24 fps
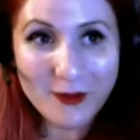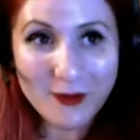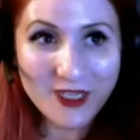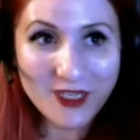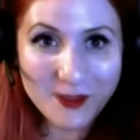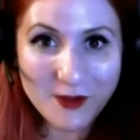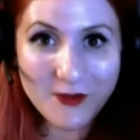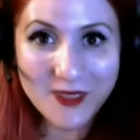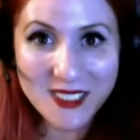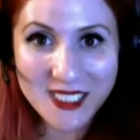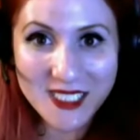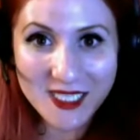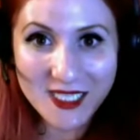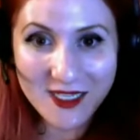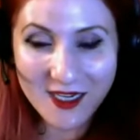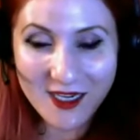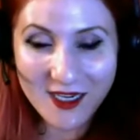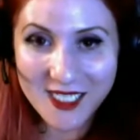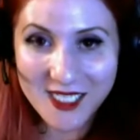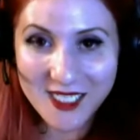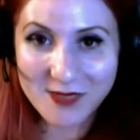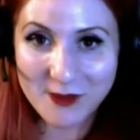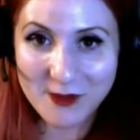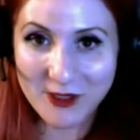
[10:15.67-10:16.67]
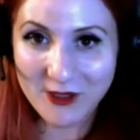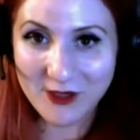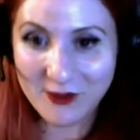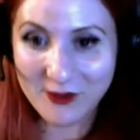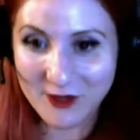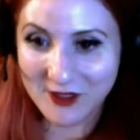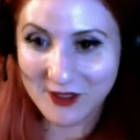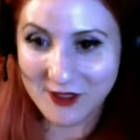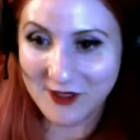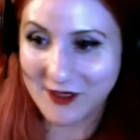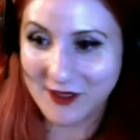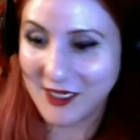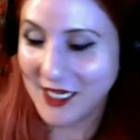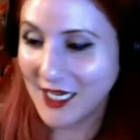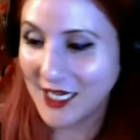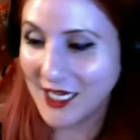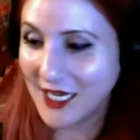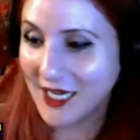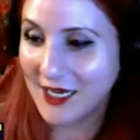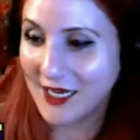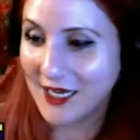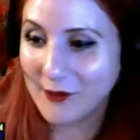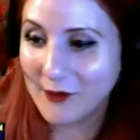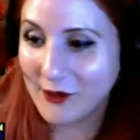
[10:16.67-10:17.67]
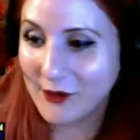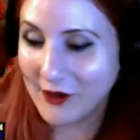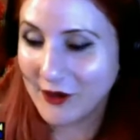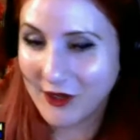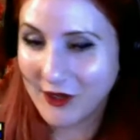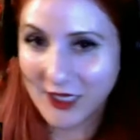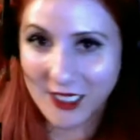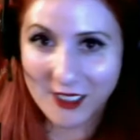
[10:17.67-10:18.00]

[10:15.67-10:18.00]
we went to the hospital room. We're all like,